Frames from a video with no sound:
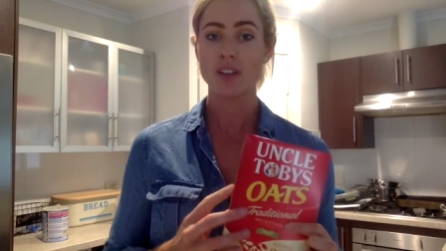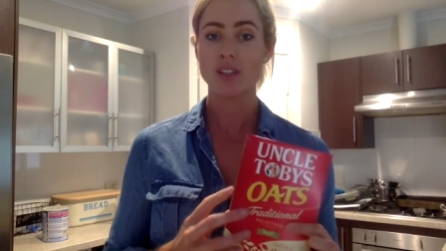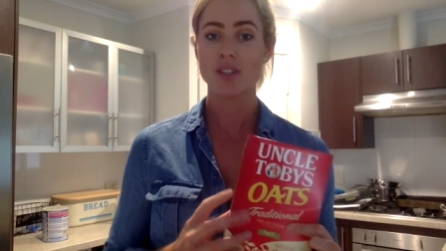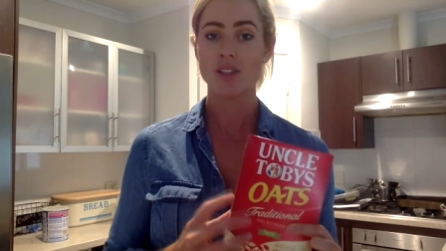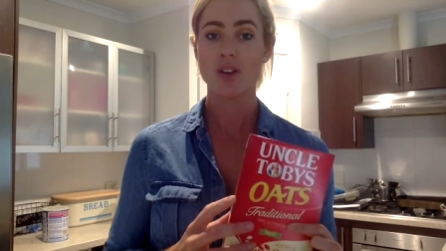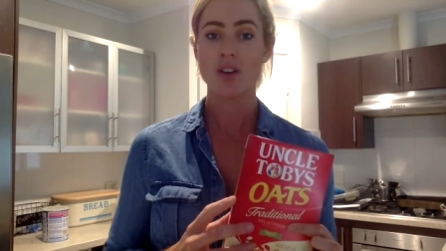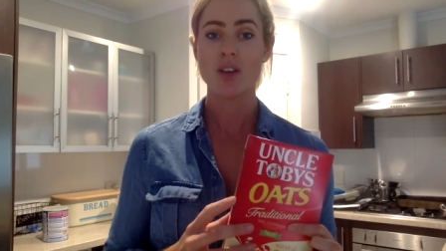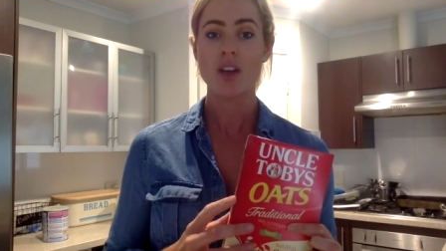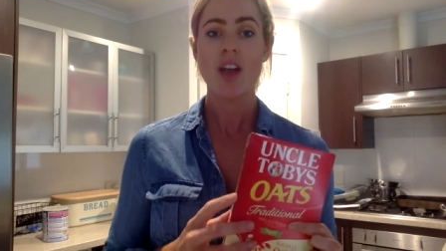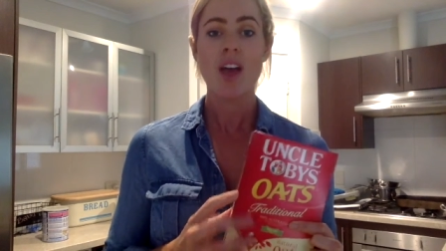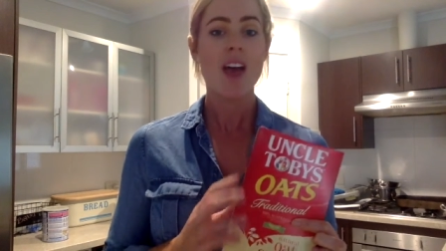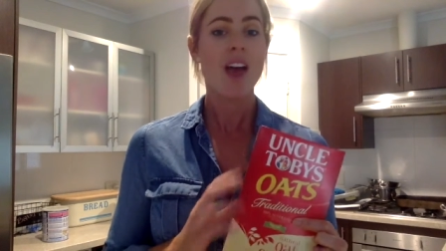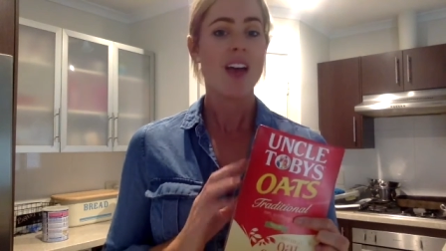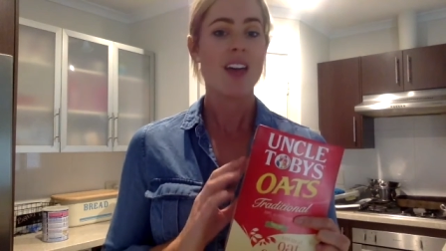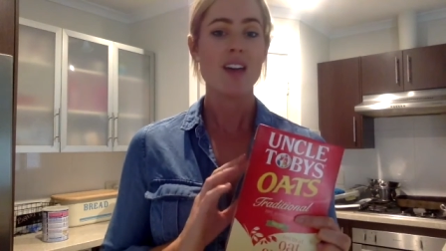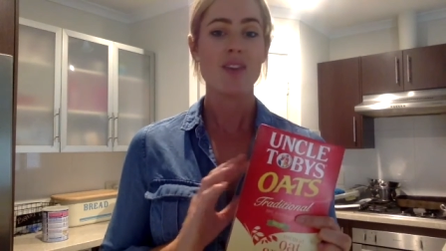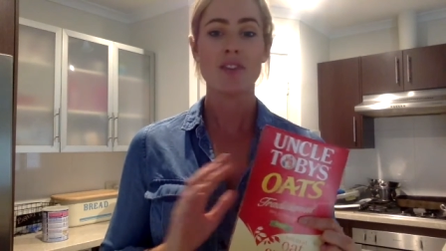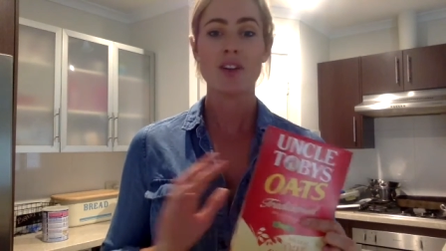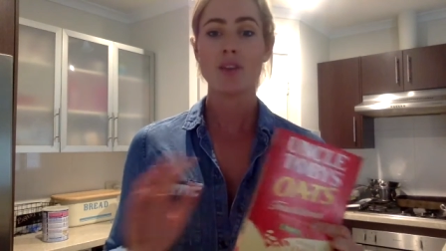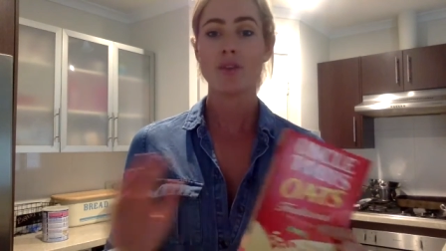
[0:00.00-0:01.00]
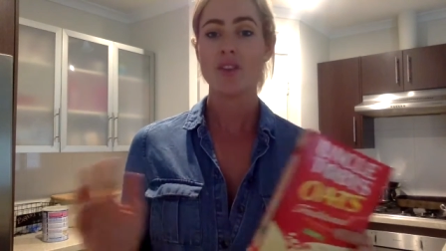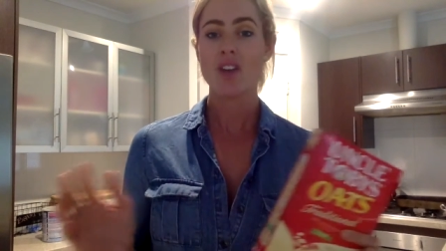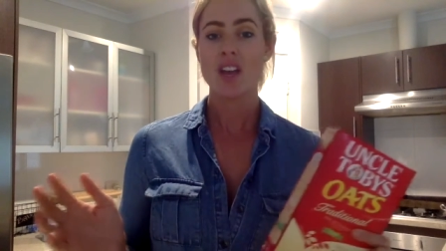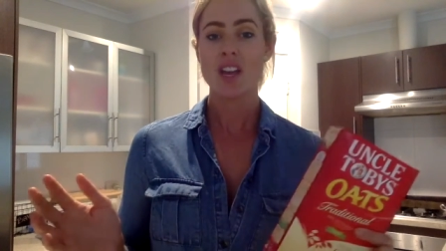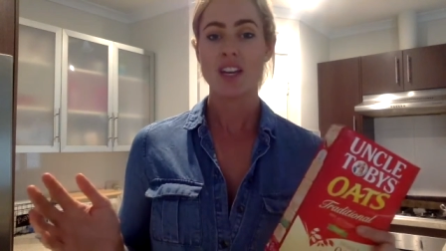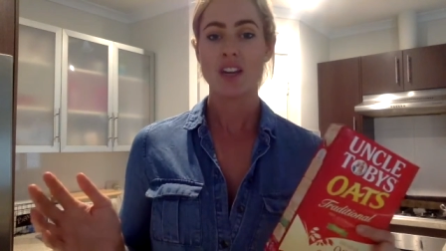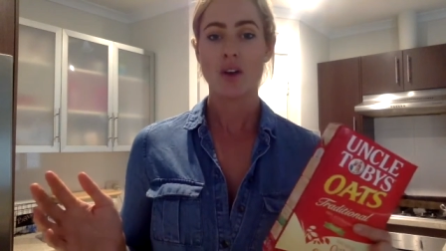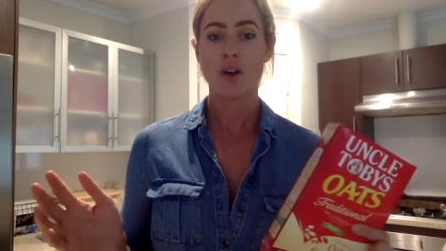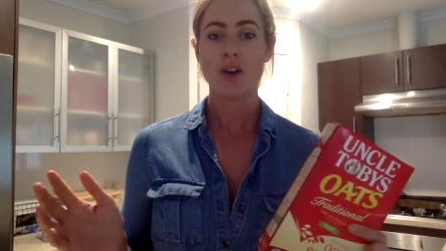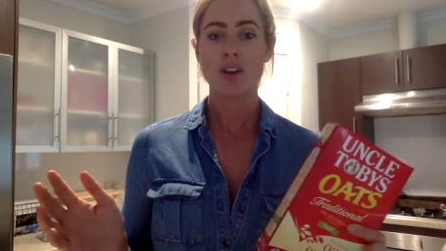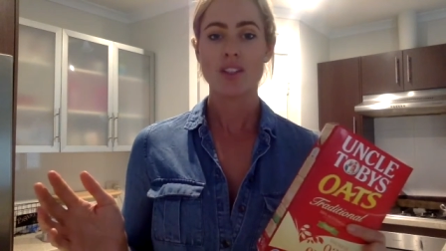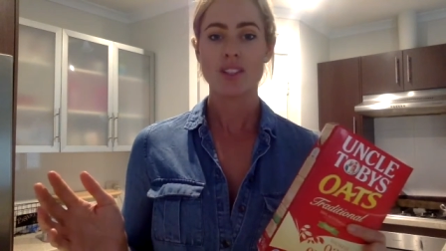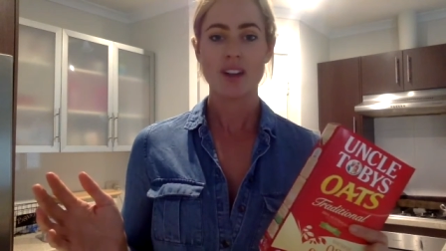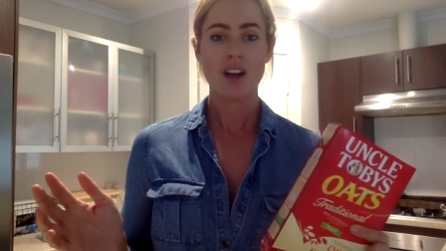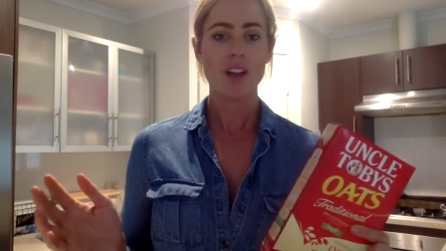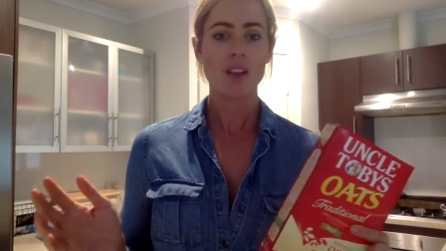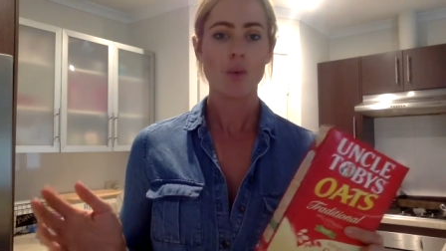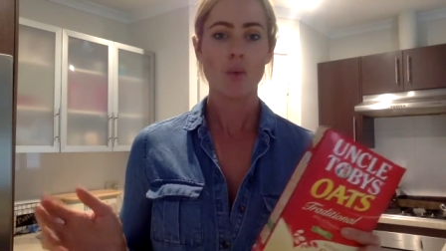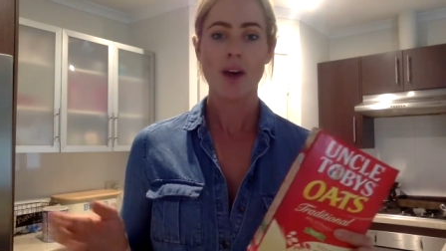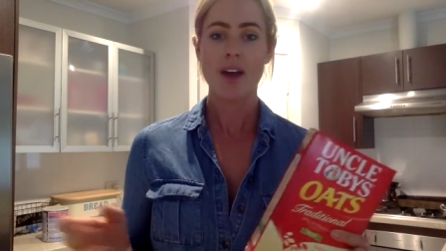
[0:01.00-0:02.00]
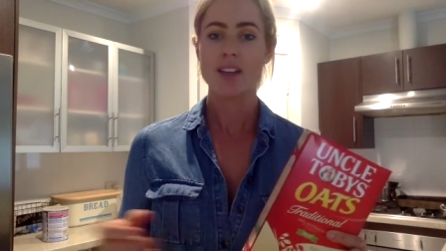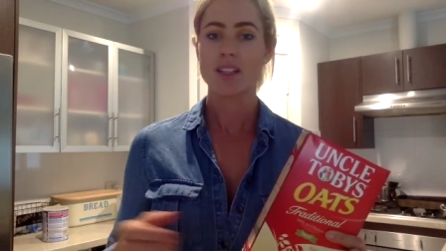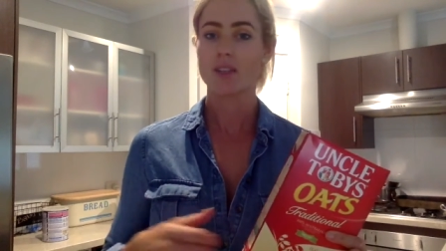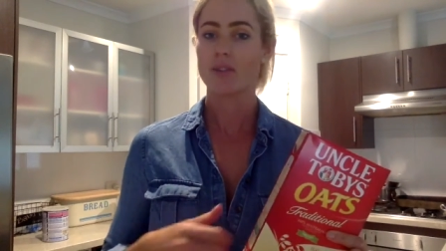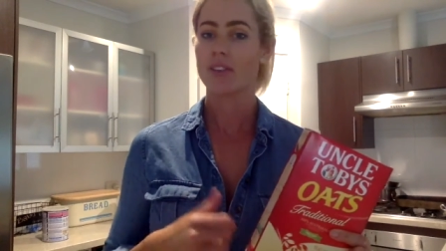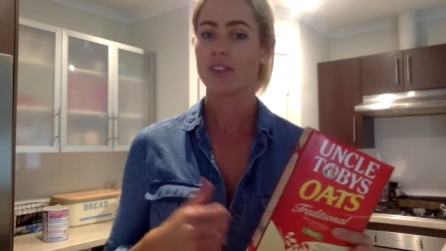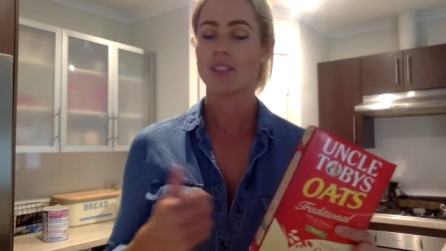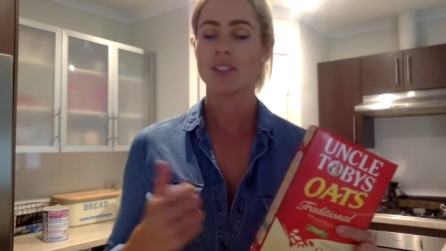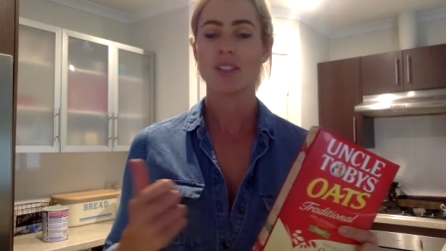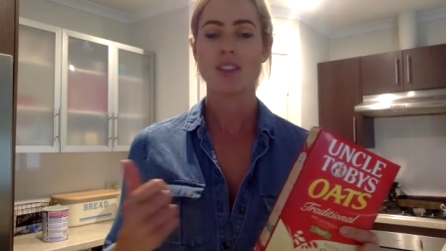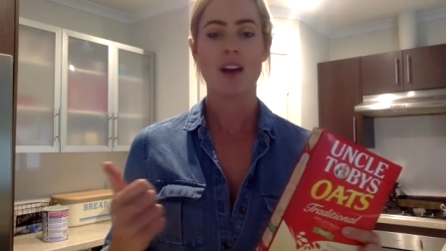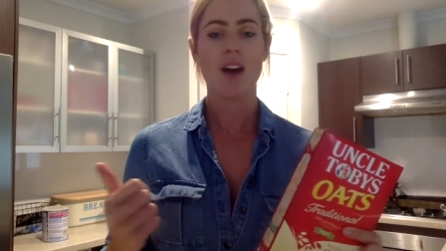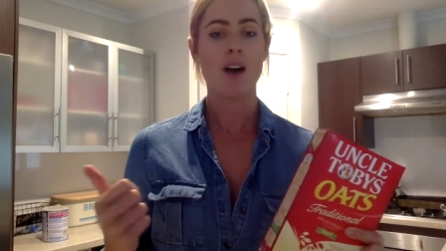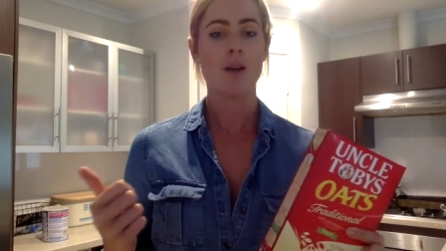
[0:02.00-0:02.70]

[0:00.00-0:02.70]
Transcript: So even if you're eating oats in other ways, if it's